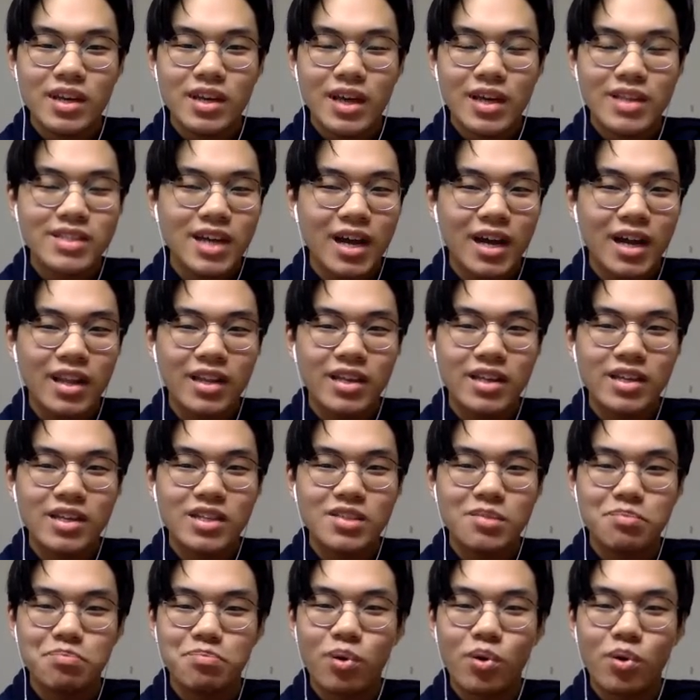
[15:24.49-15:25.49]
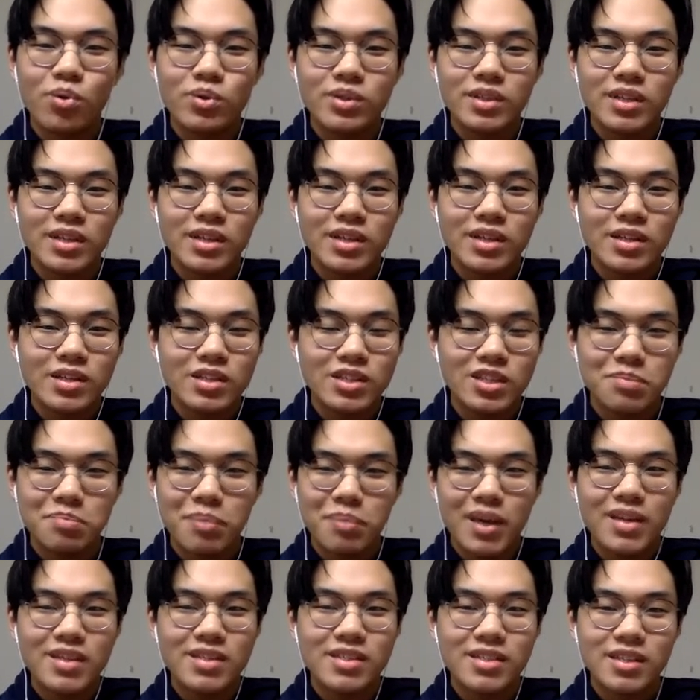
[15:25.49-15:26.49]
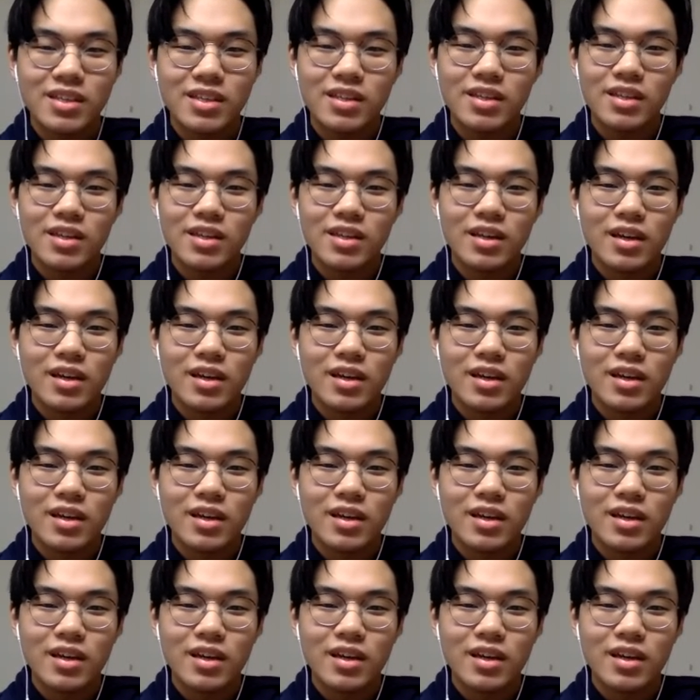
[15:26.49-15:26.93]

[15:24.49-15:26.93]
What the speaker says: italics, bolding, spacing,